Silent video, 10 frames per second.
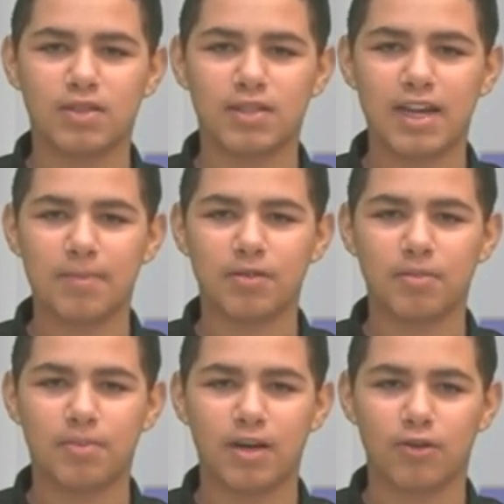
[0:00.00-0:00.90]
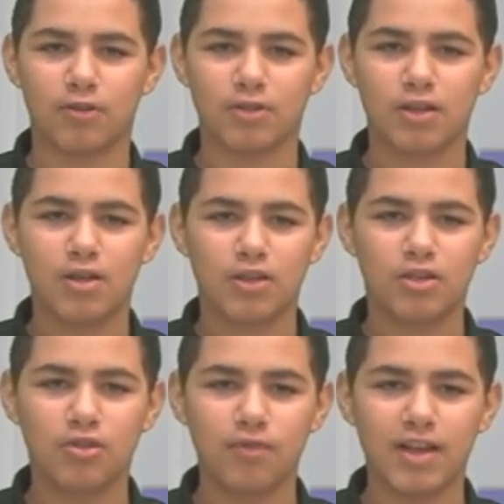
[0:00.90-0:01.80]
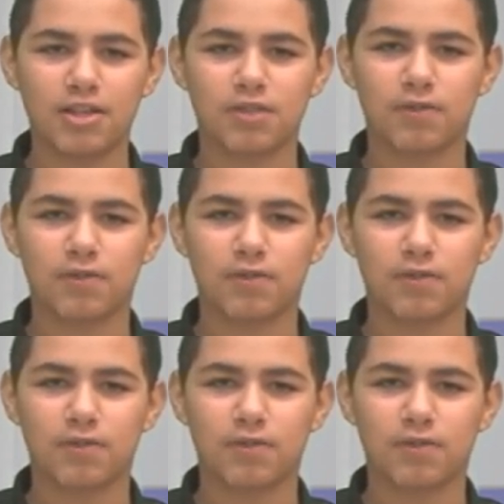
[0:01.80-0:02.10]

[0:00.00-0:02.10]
stamp the barrels U.S.